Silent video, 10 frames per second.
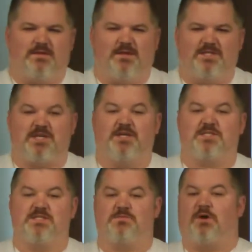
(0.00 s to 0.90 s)
the church,
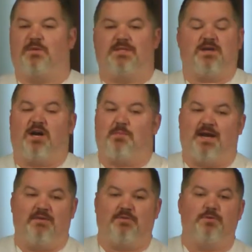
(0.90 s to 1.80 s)
this is what we talk
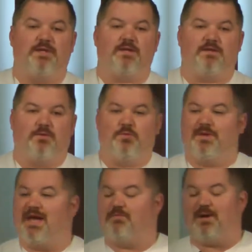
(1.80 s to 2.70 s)
about every week, and when
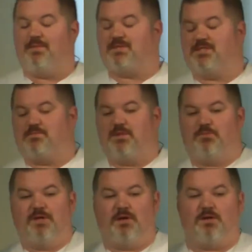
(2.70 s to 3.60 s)
we have a baptism,
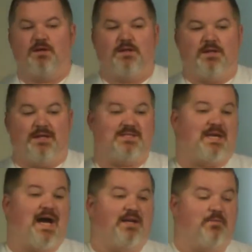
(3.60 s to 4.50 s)
and we are
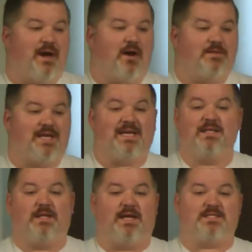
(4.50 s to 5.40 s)
excited about
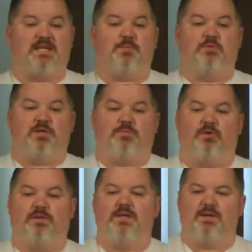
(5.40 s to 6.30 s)
taking the next step with people. And